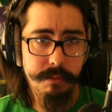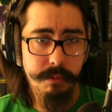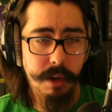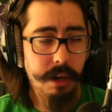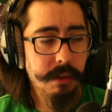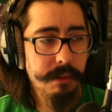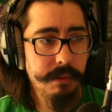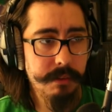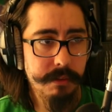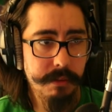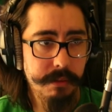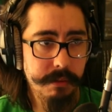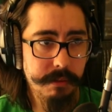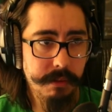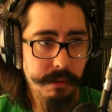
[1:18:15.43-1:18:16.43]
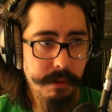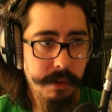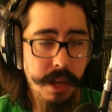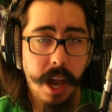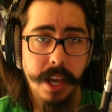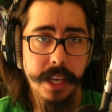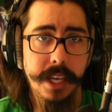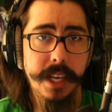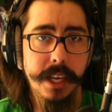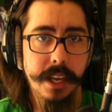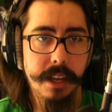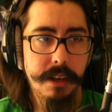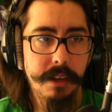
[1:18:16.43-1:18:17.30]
well, not getting it.